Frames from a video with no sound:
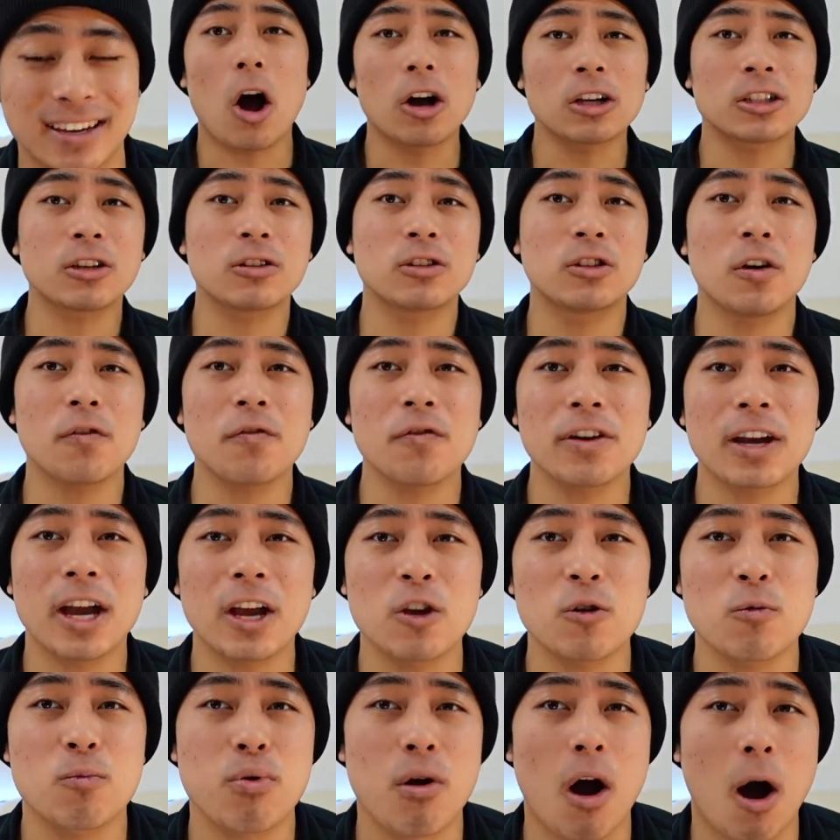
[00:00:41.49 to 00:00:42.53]
Also, don't forget
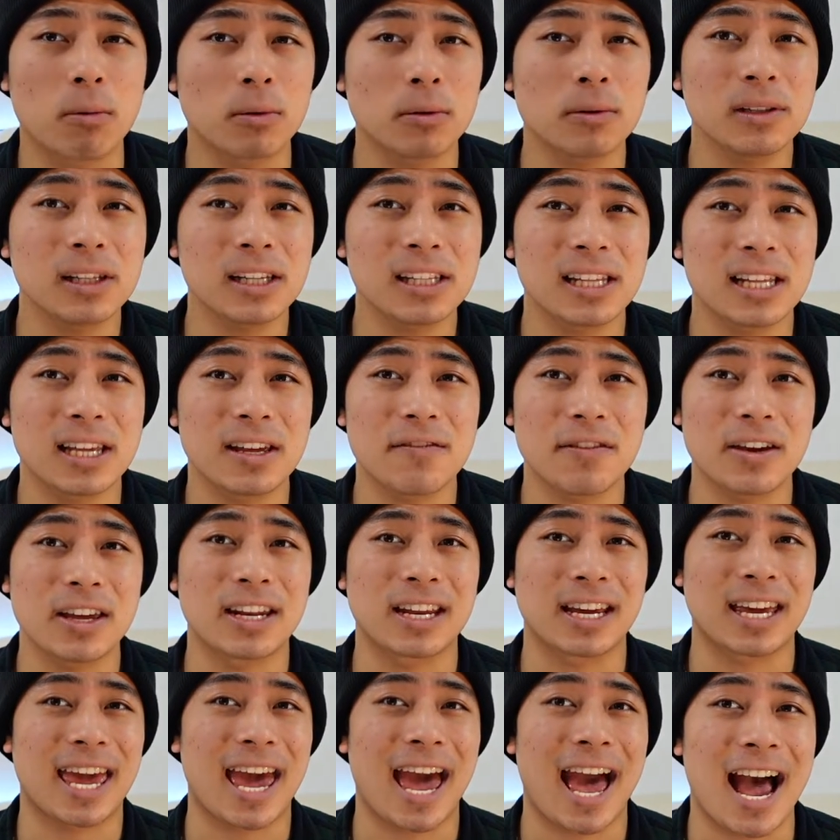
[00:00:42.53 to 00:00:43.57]
you probably live in
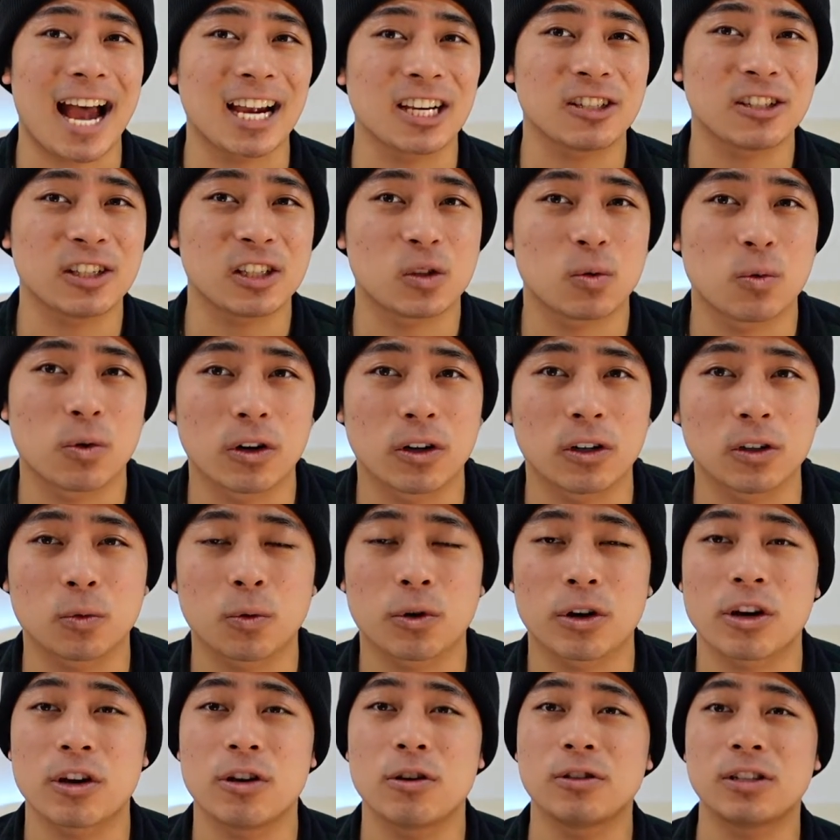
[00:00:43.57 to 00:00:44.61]
a cashless world
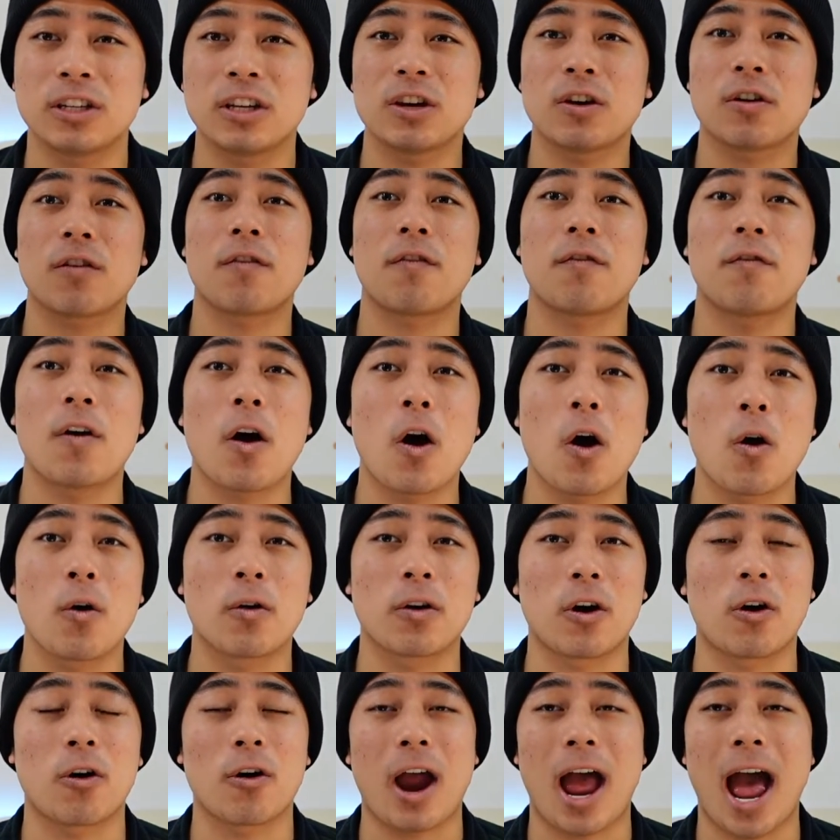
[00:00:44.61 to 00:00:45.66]
where you're using your
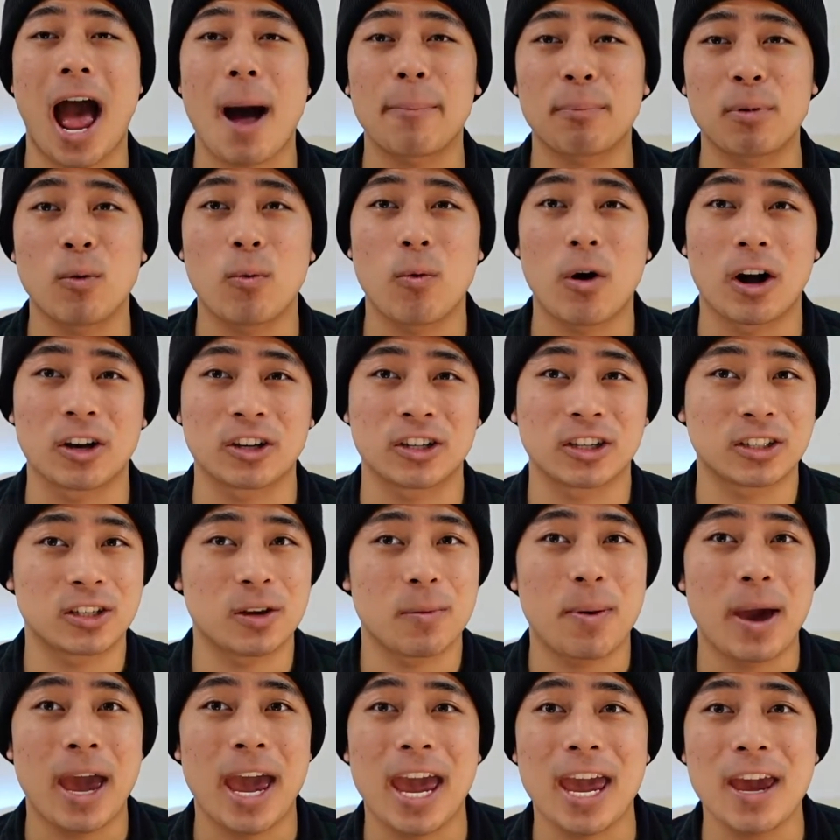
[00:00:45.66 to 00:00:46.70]
phone or Apple Watch to
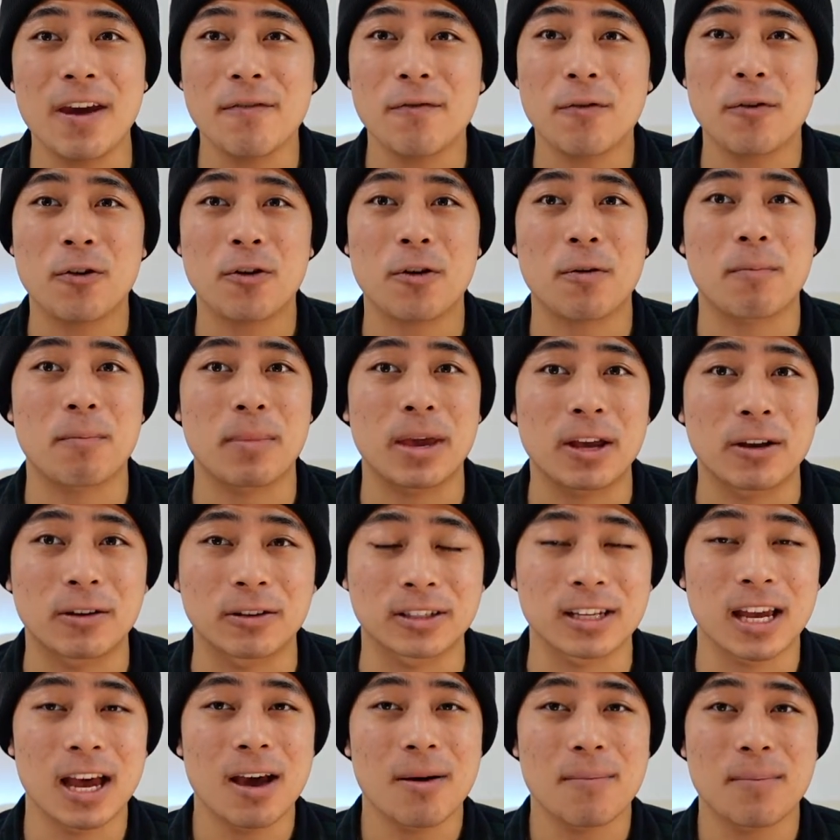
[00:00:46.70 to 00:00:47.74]
pay for your
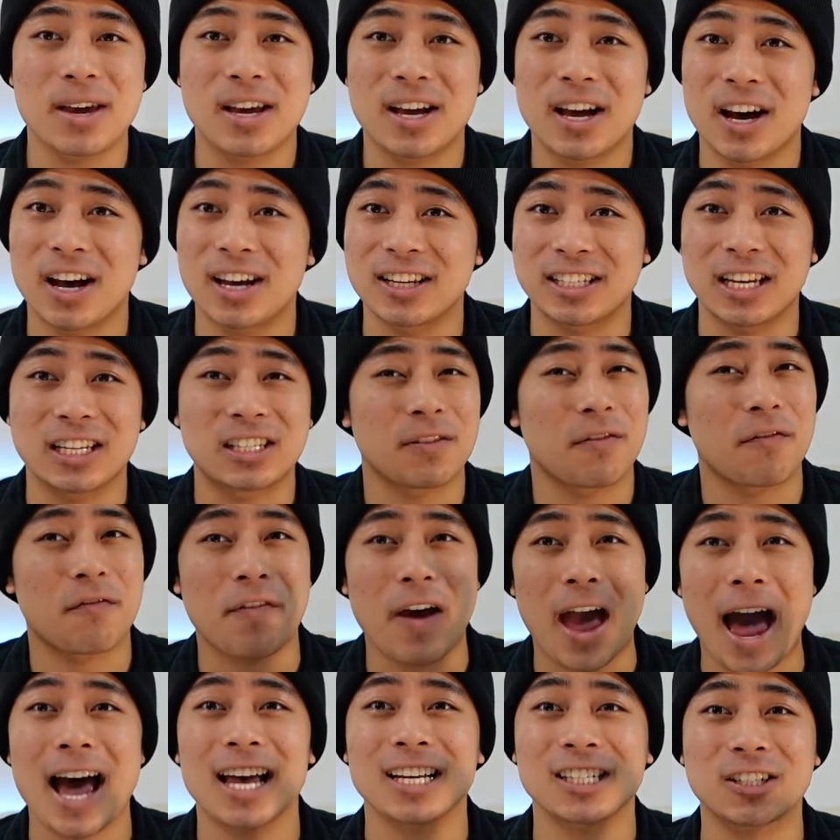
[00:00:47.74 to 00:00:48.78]
meals because it's
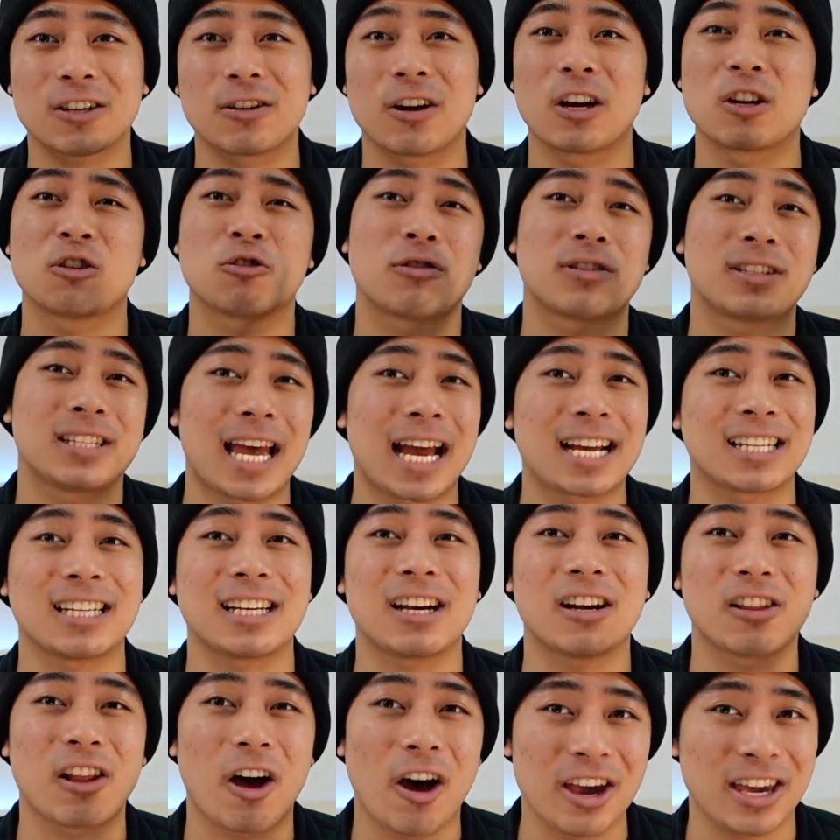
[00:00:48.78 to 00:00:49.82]
faster and transact
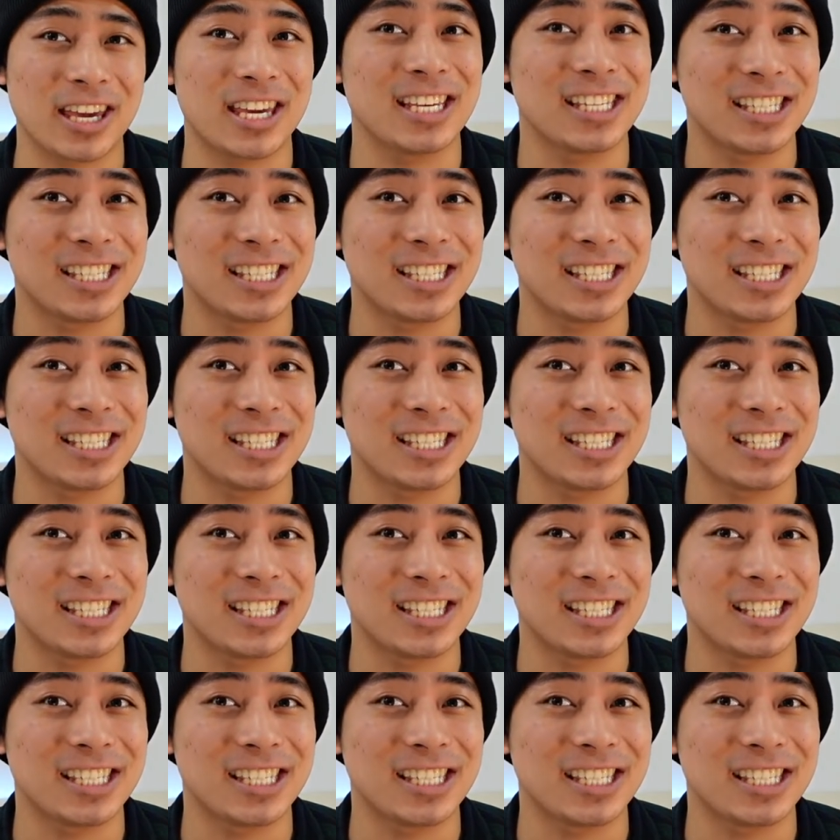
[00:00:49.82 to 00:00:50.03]
a lot